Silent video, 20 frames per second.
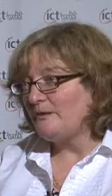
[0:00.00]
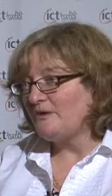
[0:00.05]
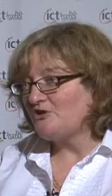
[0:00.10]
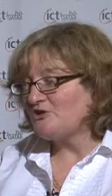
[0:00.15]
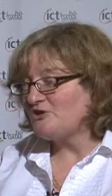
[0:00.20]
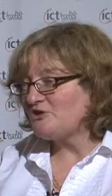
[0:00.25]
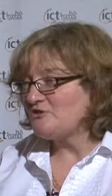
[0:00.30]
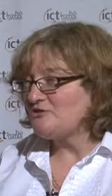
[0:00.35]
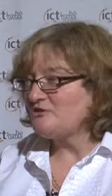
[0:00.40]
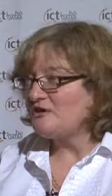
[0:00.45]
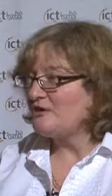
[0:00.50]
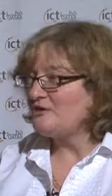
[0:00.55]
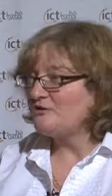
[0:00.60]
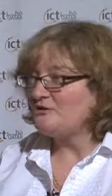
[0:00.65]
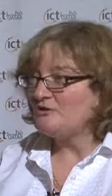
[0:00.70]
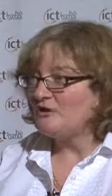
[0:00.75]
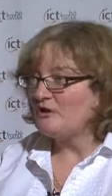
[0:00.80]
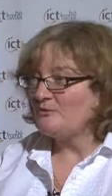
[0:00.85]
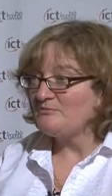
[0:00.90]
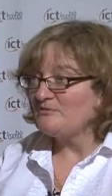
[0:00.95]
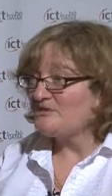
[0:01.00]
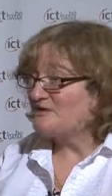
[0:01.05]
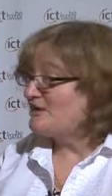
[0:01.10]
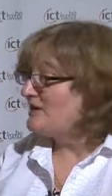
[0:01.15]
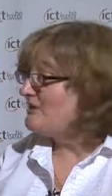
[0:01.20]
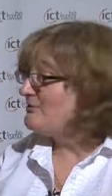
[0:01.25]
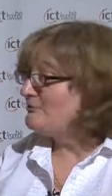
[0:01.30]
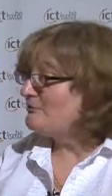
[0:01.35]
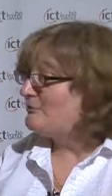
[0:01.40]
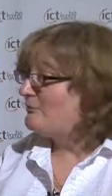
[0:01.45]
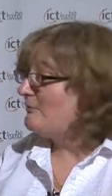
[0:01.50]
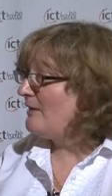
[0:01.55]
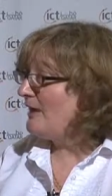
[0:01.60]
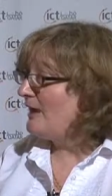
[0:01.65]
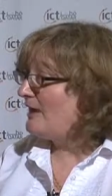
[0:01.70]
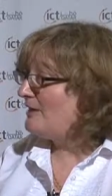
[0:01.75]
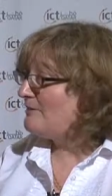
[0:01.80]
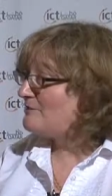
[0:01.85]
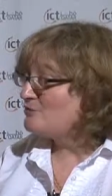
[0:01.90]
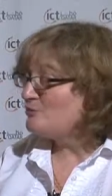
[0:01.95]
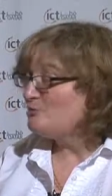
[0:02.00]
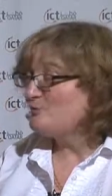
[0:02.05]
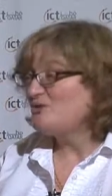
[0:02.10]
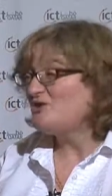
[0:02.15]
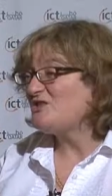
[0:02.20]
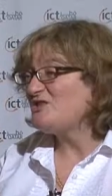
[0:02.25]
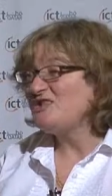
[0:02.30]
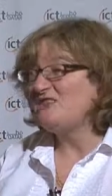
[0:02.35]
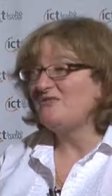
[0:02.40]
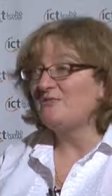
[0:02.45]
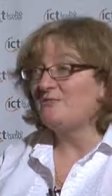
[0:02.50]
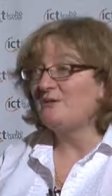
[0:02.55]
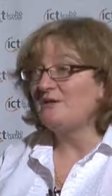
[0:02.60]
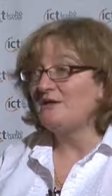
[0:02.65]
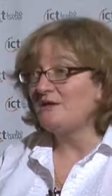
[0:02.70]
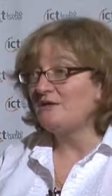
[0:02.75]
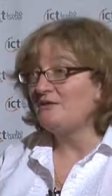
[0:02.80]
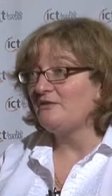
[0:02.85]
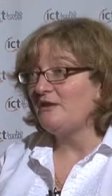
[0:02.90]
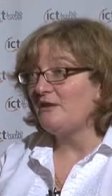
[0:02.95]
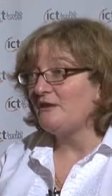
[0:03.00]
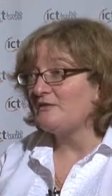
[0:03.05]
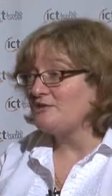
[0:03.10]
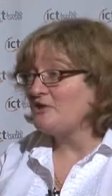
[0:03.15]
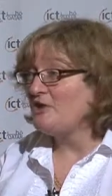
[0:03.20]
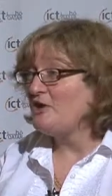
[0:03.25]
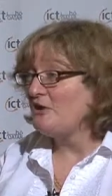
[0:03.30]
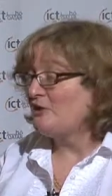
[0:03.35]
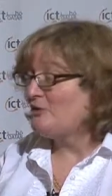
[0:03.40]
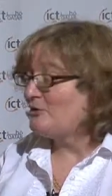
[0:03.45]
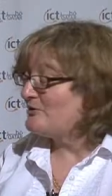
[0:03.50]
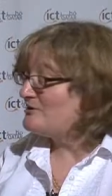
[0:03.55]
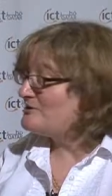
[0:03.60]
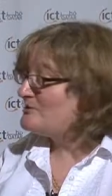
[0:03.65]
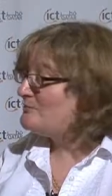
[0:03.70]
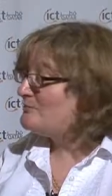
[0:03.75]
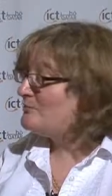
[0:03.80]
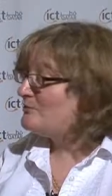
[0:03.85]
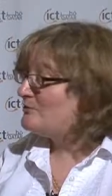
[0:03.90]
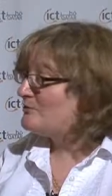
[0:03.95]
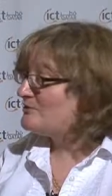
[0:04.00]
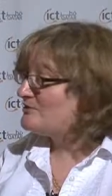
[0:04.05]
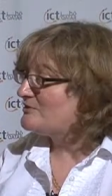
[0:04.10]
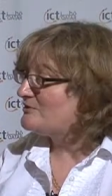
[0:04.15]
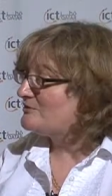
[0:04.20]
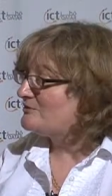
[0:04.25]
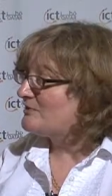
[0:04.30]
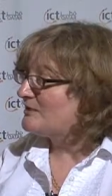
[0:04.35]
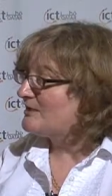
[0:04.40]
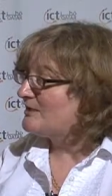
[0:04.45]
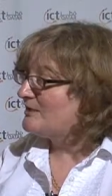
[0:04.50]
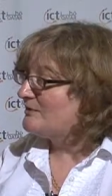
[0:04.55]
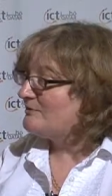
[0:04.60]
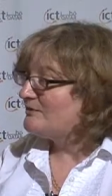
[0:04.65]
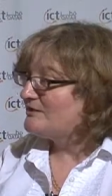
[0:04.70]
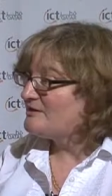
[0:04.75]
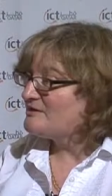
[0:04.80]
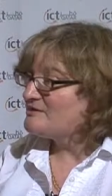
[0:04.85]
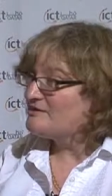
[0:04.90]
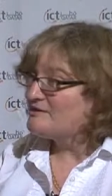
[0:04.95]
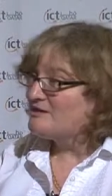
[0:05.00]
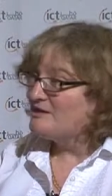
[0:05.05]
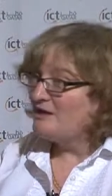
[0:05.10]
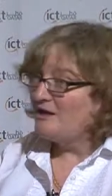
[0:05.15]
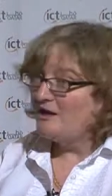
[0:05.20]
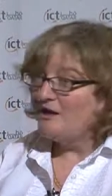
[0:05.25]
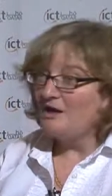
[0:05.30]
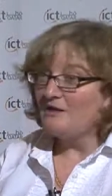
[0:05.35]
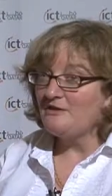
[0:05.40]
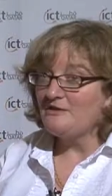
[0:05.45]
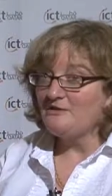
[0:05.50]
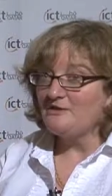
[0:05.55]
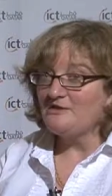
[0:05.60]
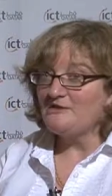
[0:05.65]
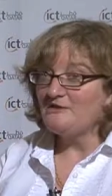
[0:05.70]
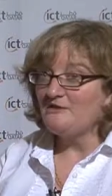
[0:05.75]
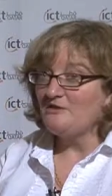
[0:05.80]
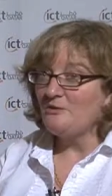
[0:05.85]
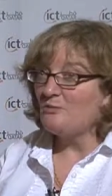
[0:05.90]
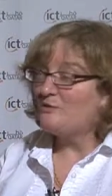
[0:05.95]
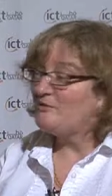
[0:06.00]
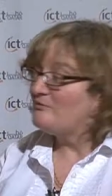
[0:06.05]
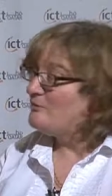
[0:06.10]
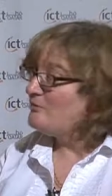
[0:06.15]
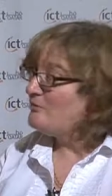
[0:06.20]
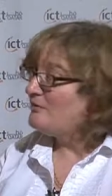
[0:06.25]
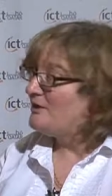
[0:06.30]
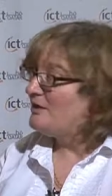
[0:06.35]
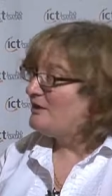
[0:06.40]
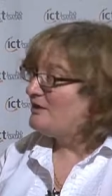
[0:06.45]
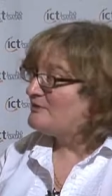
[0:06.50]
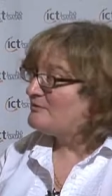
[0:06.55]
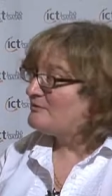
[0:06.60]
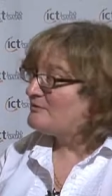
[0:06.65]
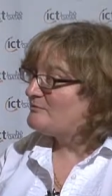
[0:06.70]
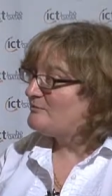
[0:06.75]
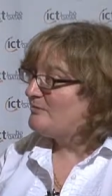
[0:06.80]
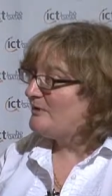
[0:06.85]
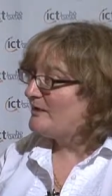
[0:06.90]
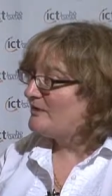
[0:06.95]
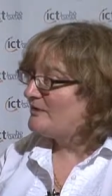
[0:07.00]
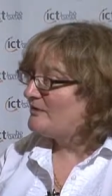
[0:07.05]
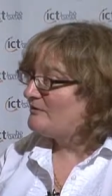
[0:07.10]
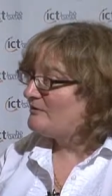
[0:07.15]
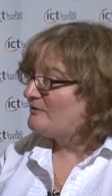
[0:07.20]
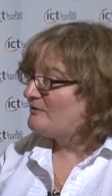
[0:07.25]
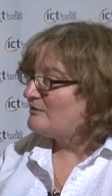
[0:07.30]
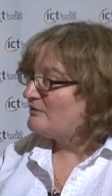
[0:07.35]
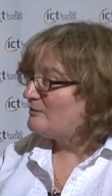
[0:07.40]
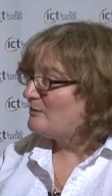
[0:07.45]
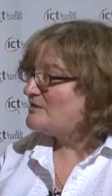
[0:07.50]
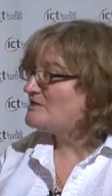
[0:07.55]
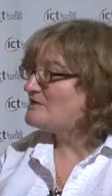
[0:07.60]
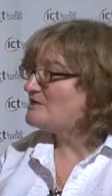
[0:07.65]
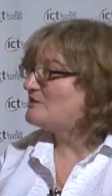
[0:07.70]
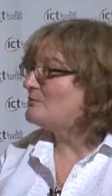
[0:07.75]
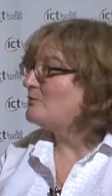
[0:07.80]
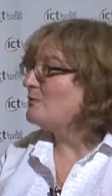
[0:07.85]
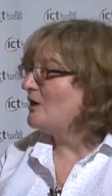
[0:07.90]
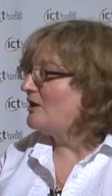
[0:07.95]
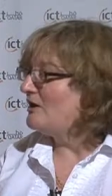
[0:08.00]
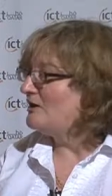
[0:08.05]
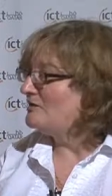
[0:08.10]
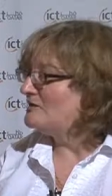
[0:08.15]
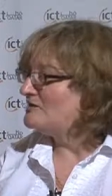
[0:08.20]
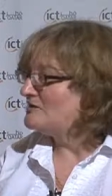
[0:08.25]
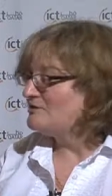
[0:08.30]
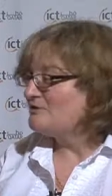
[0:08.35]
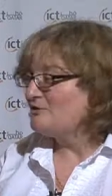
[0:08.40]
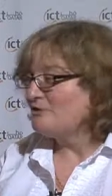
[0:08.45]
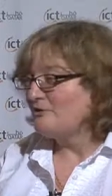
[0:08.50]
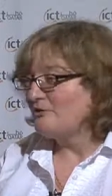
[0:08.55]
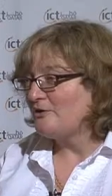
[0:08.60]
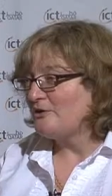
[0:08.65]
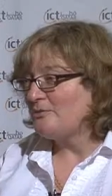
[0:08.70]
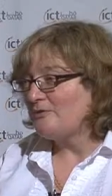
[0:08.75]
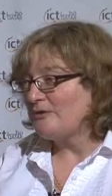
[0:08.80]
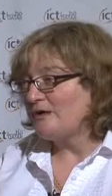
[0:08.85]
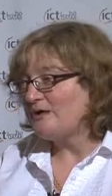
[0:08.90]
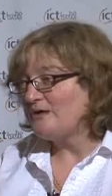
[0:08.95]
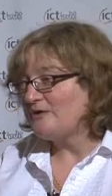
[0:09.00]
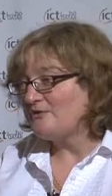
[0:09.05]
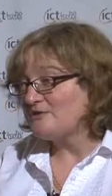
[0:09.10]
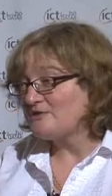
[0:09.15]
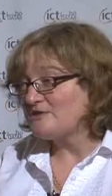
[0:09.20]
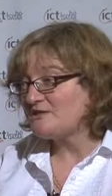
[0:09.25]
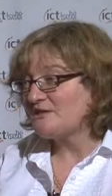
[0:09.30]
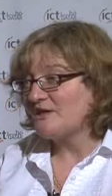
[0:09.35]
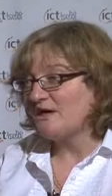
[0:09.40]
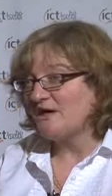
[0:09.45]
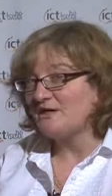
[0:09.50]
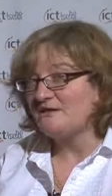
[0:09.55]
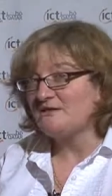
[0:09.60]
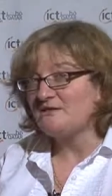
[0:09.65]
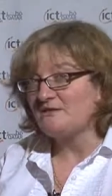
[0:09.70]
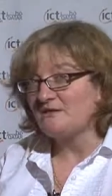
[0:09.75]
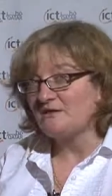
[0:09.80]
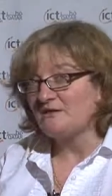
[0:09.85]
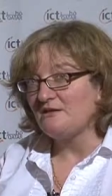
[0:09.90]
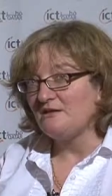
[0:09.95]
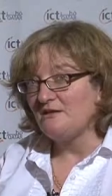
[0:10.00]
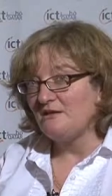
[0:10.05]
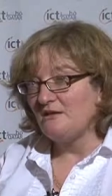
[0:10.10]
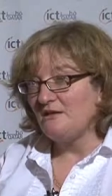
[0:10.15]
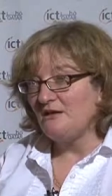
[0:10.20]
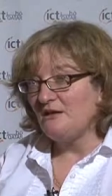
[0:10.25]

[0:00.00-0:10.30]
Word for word: issue they could come together around, or just even begin that dialogue is important really, because I think that's the thing we've all learned back in the Western world and Europe and in the States, that